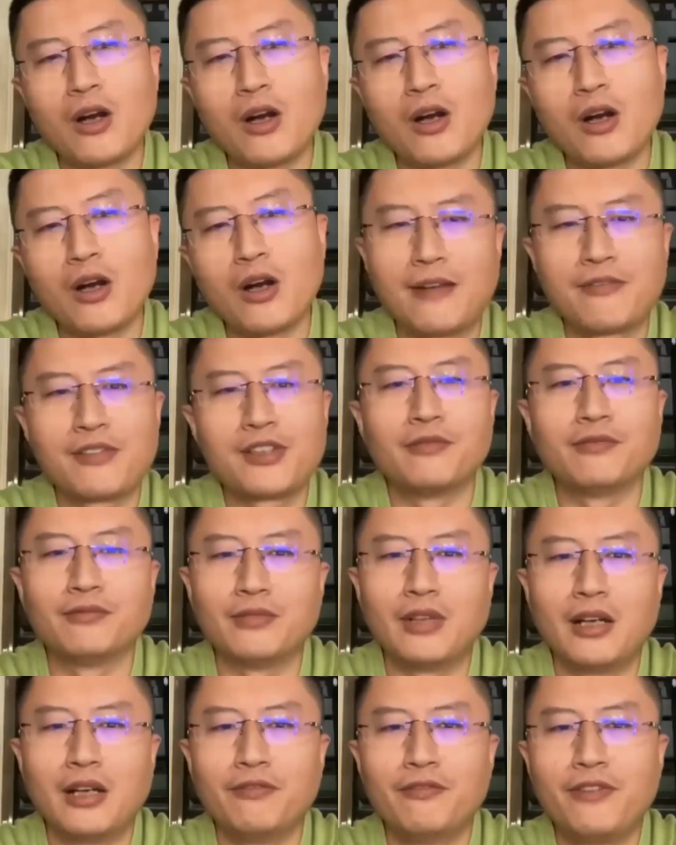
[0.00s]
to have
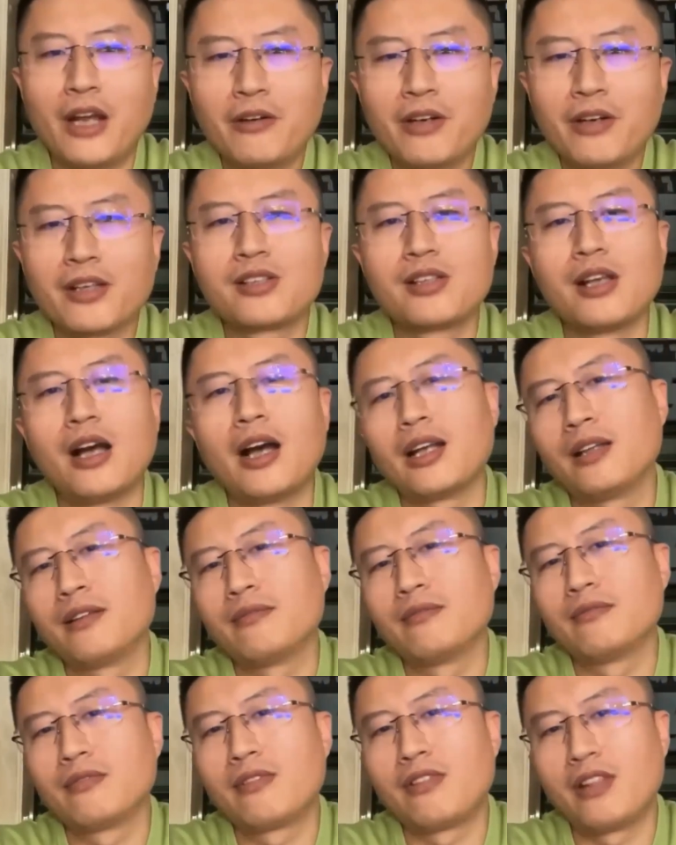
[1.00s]
some very
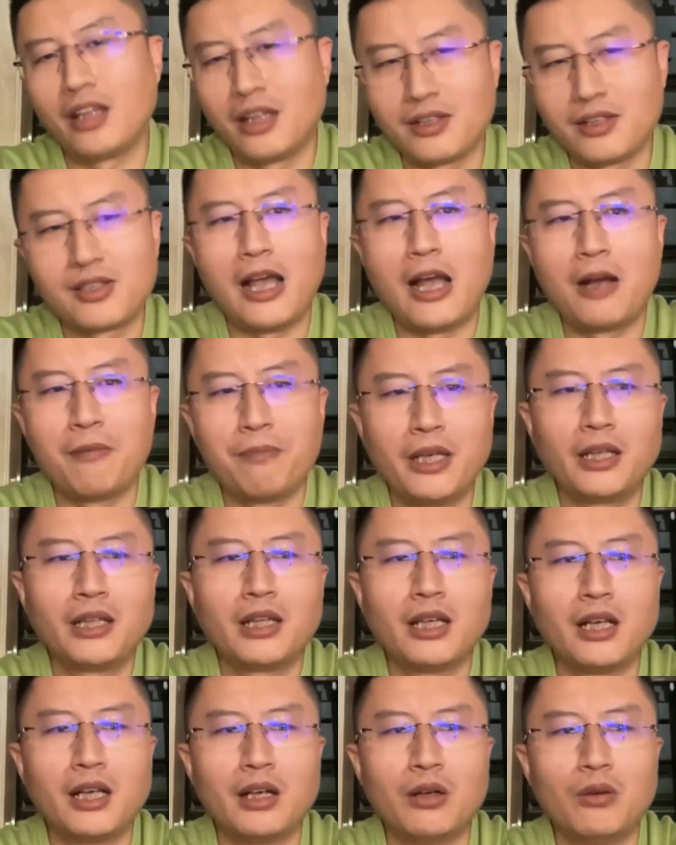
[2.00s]
exciting things happening.